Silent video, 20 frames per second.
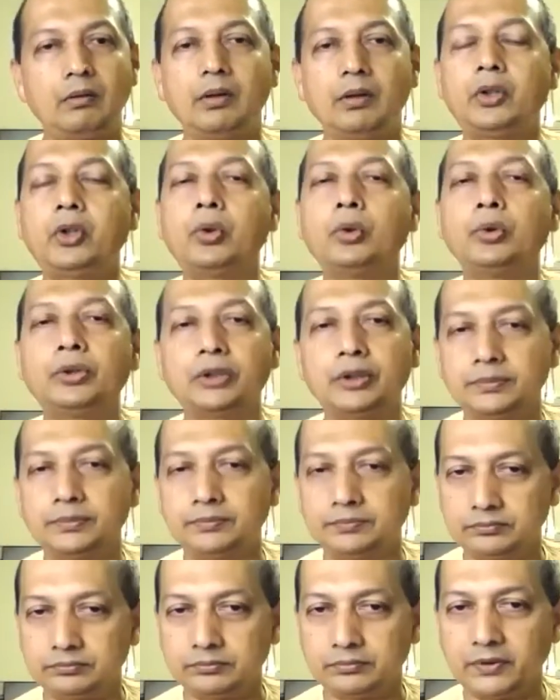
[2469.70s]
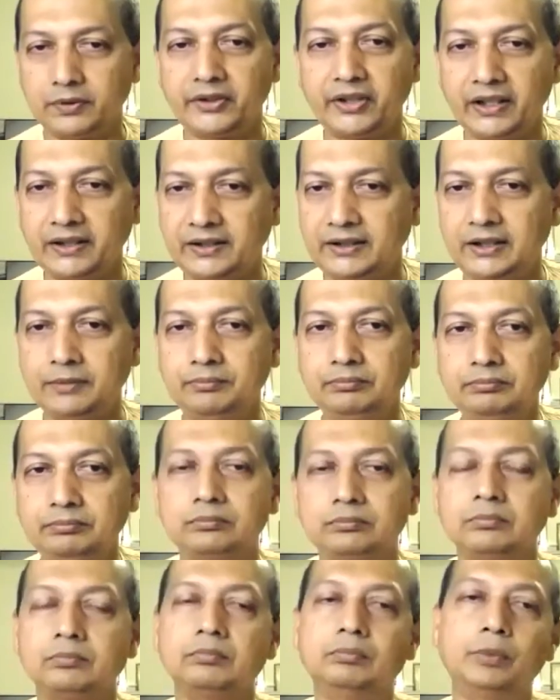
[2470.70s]
truth, satyam,
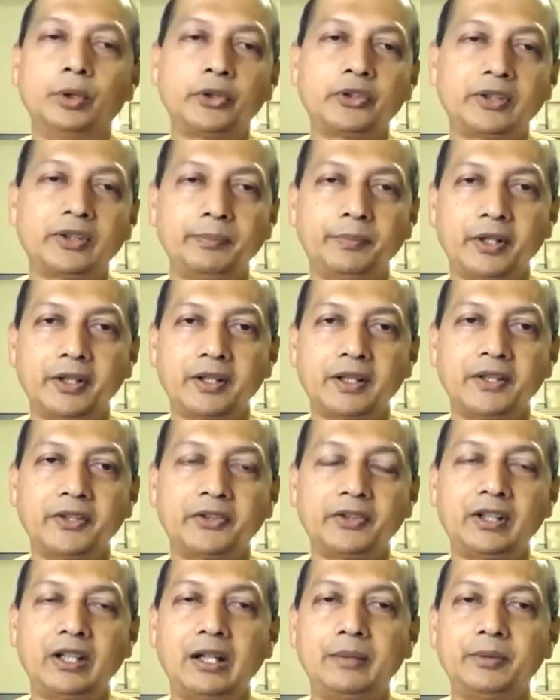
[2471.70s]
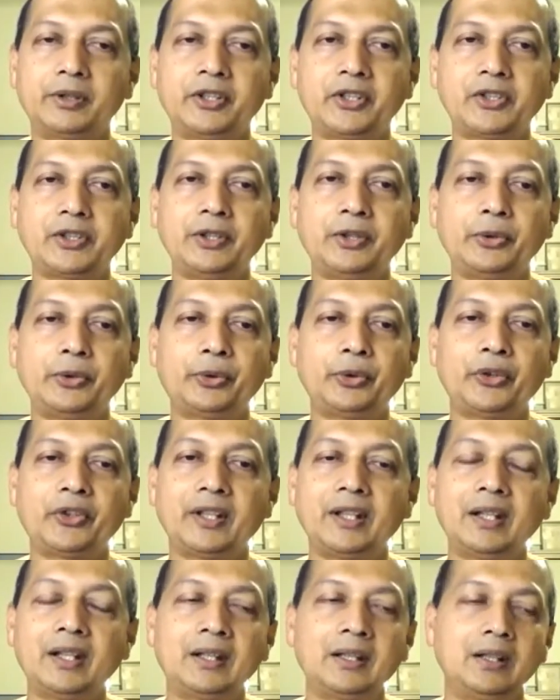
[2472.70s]
most important. Sri Ramakrishna used to
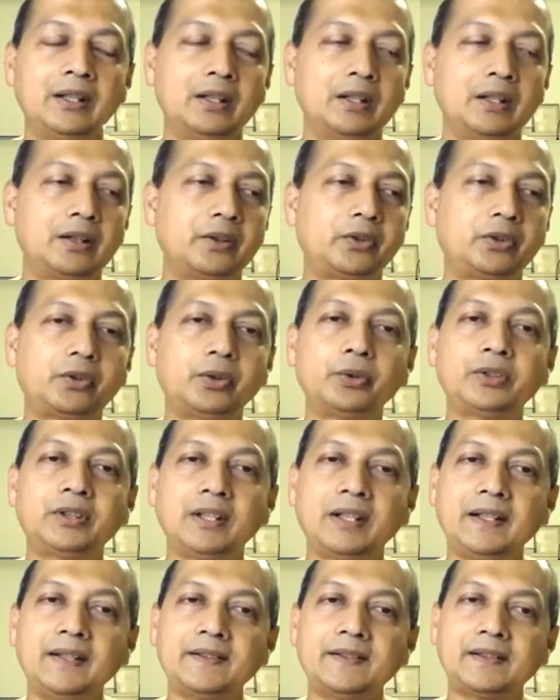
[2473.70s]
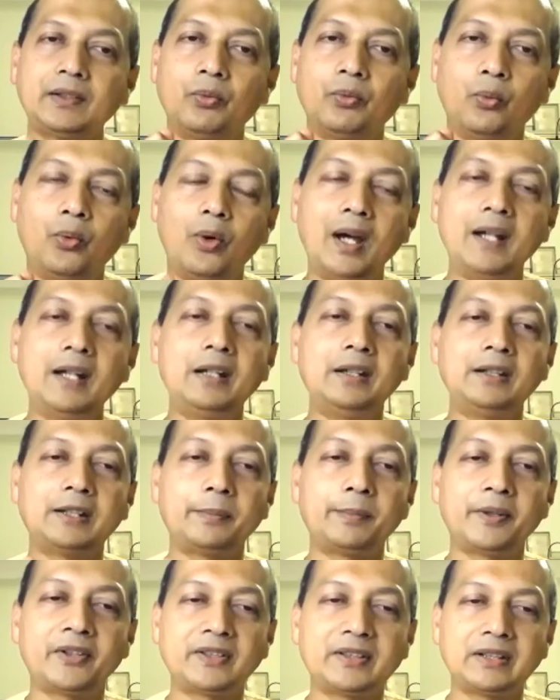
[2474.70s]
say, truth is the one
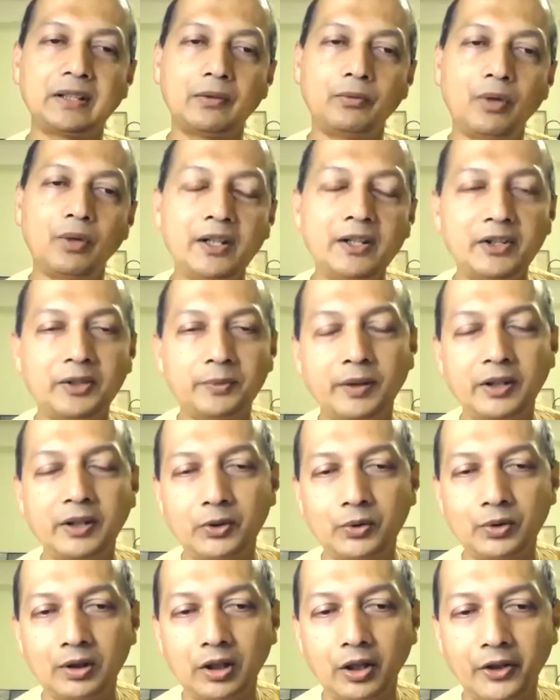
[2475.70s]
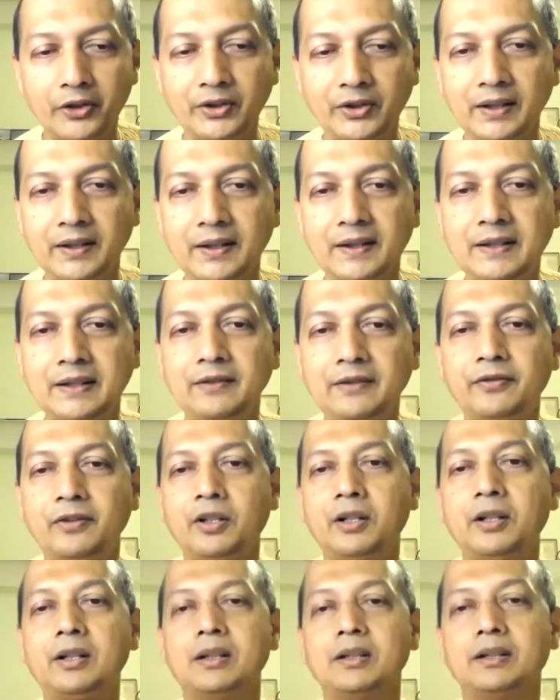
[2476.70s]
tapasya, one spiritual austerity
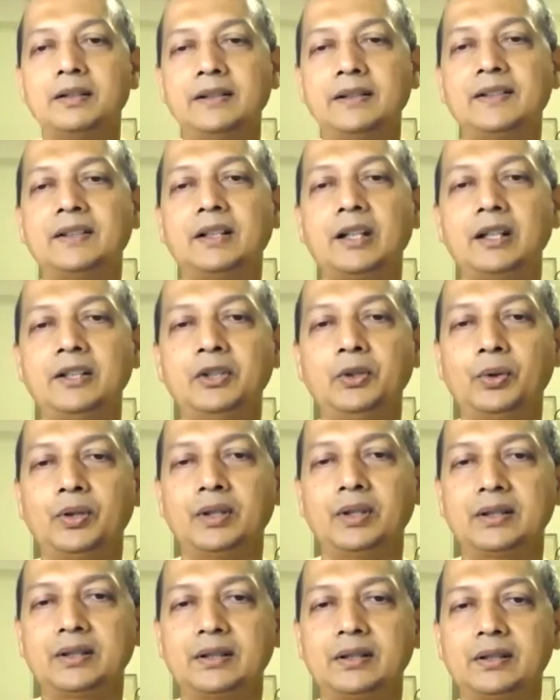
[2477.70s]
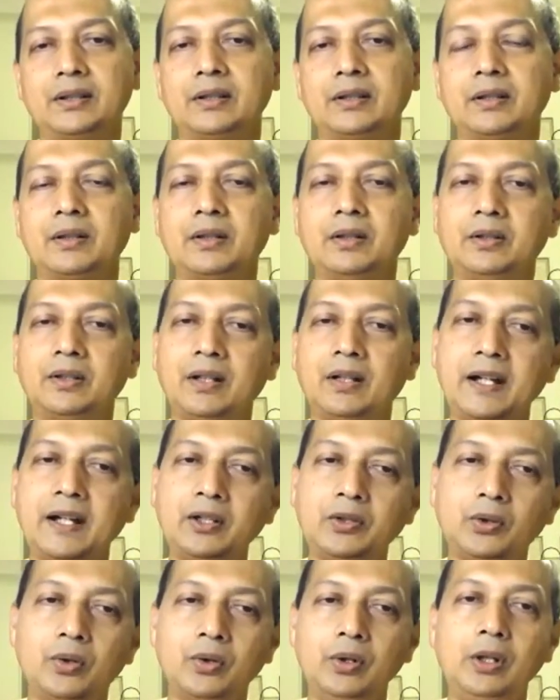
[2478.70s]
for this Kali Yoga. You try
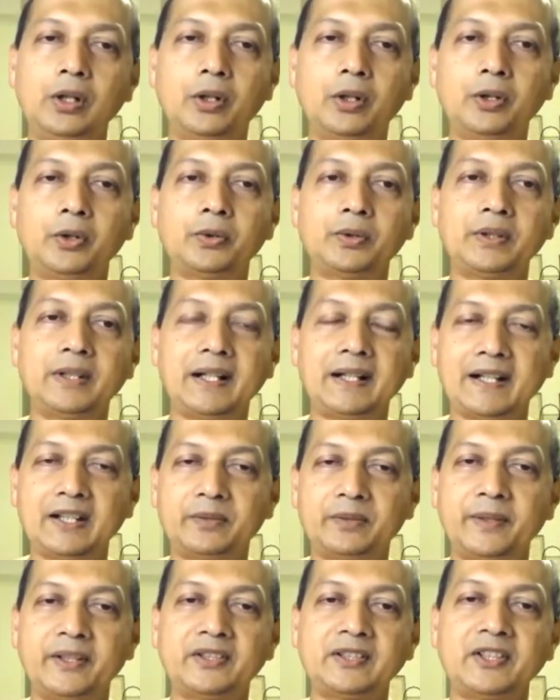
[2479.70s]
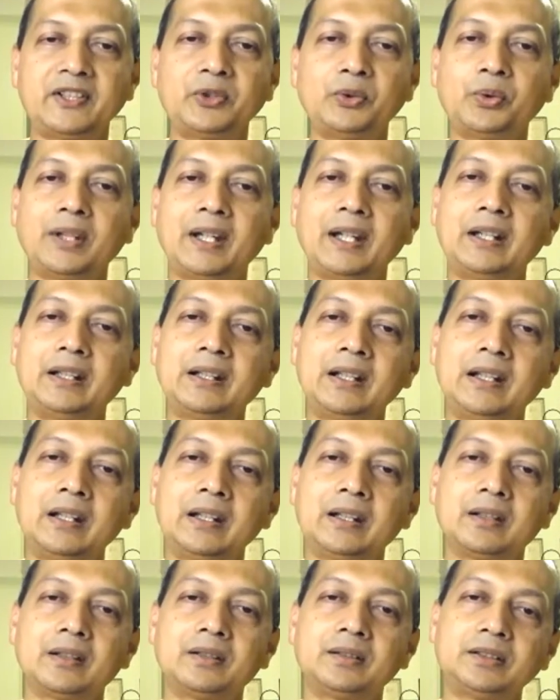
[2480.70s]
to hold on to that as best as you can.
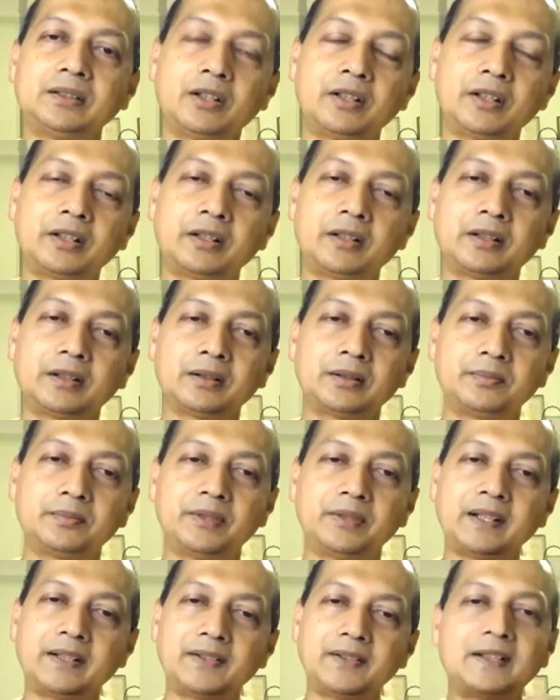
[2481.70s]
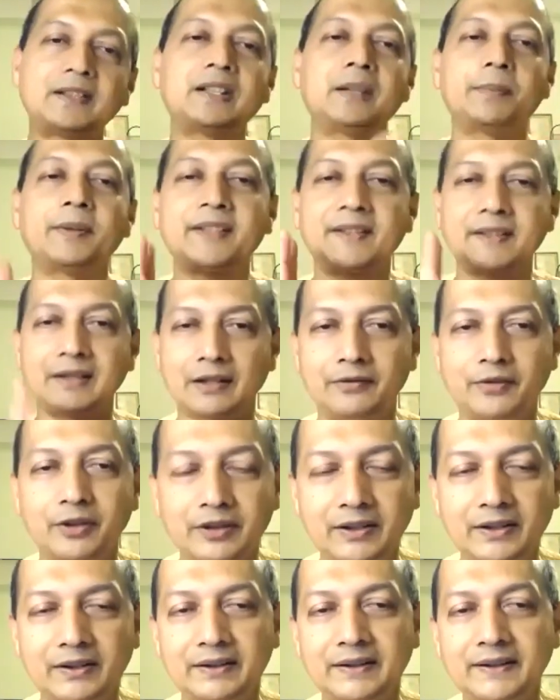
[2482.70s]
That is the tapasya for
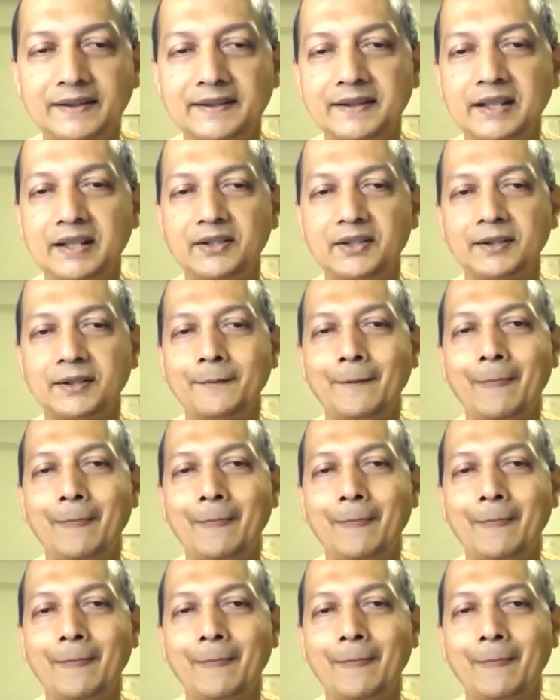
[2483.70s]
this age.